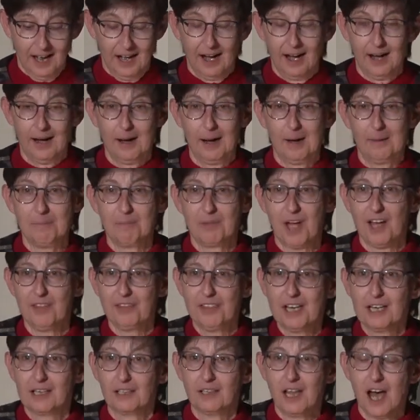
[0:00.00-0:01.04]
Um, I
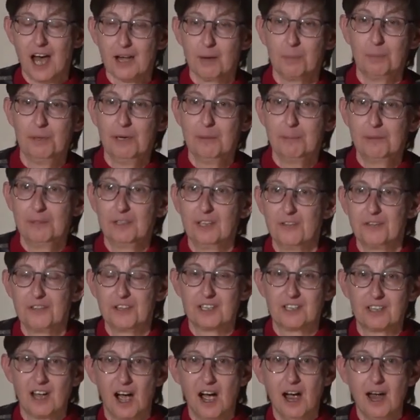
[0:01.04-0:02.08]
think a lot of people at the
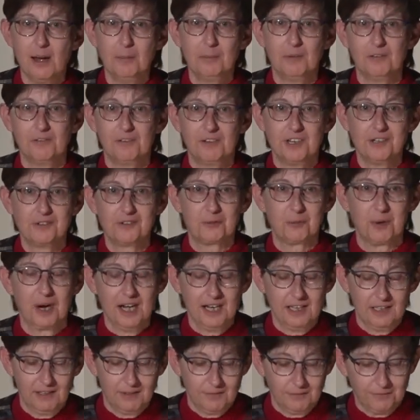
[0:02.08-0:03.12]
time of his
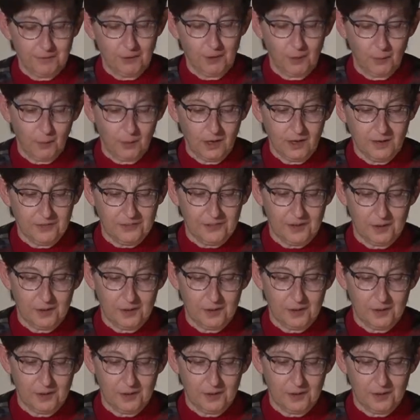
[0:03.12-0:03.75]
reign in Fort Worth,